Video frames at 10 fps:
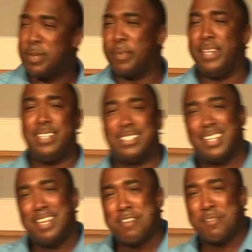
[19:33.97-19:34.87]
too many
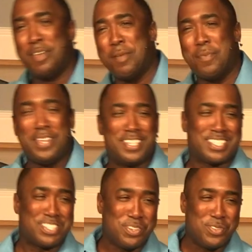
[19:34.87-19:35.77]
P's.
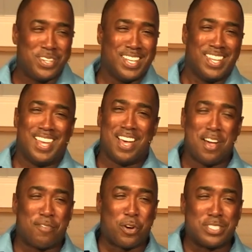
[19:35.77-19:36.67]
Philippians 2,
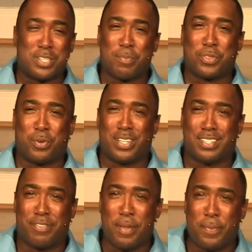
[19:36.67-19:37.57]
verse number 3.
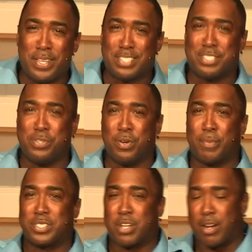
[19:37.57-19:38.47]
Philippians 2,
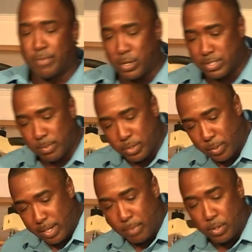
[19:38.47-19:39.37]
I'm going to start at verse number
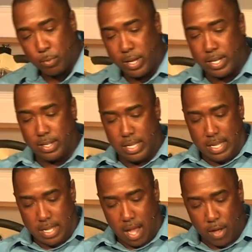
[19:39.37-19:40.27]
3, and I'm going to read it
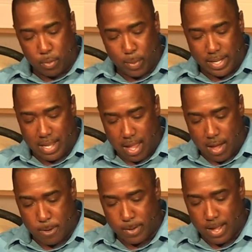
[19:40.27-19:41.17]
all the way
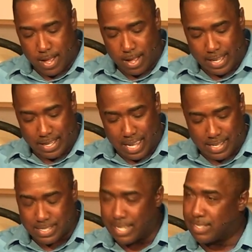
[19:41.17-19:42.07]
down in
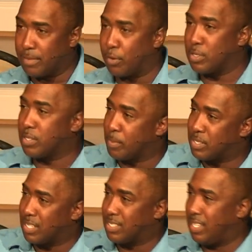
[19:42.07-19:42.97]
context to verse number
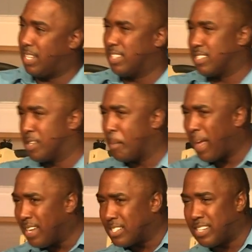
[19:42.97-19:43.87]
16. The
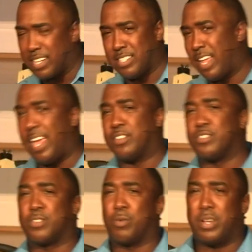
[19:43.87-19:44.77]
main section that
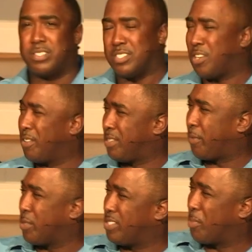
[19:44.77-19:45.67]
answers the question starts at
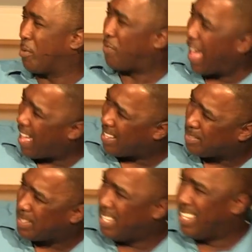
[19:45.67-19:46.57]
verse number 5